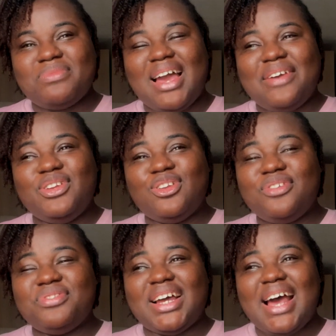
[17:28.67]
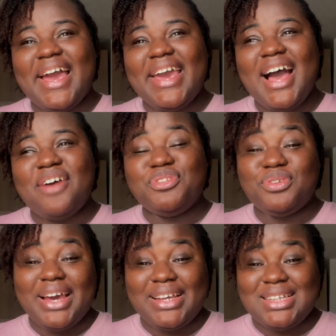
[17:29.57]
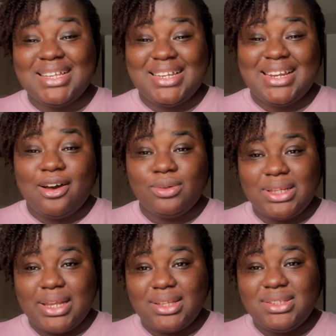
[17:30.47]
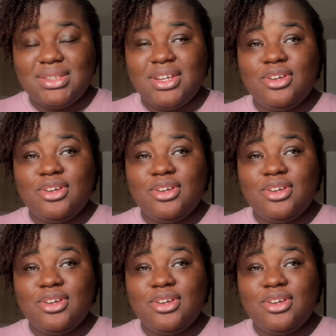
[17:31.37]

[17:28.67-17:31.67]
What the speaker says: I love that I have you guys as an outlet